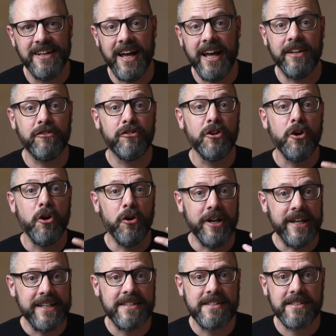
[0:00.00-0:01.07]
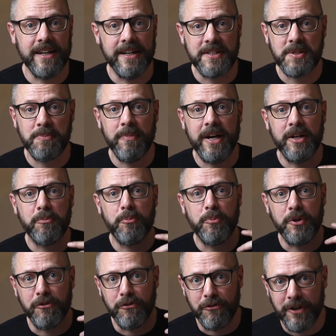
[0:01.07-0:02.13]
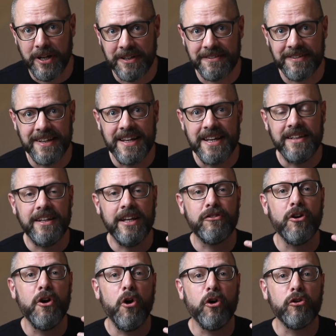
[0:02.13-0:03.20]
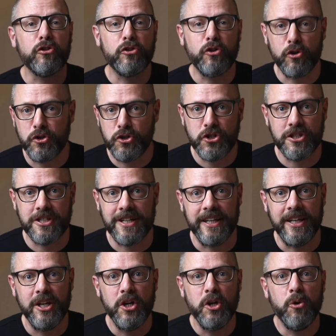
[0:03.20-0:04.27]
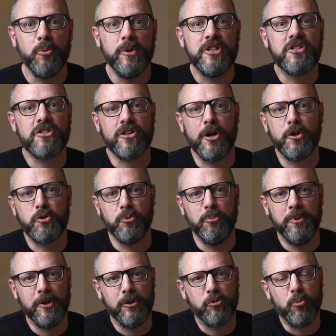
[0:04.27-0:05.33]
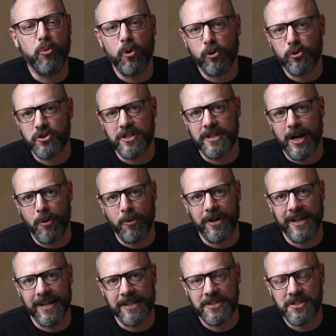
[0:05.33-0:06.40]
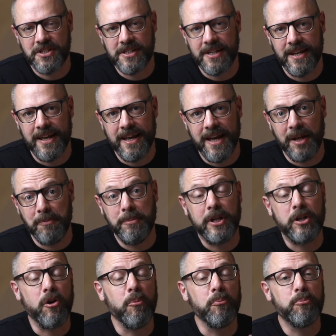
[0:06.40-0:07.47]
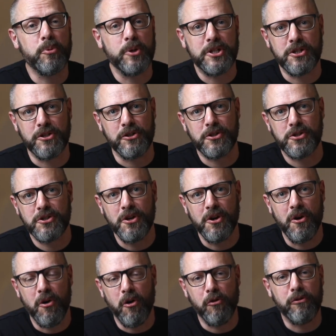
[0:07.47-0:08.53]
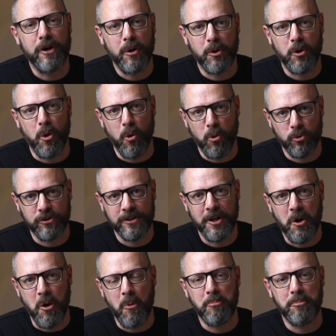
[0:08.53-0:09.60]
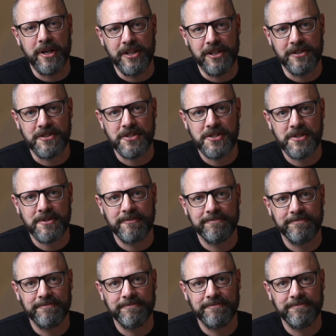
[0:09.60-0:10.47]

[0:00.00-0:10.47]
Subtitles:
And her insights might prevent that unconsciously we start to build walls in our heads and become prisoners of our own opinions.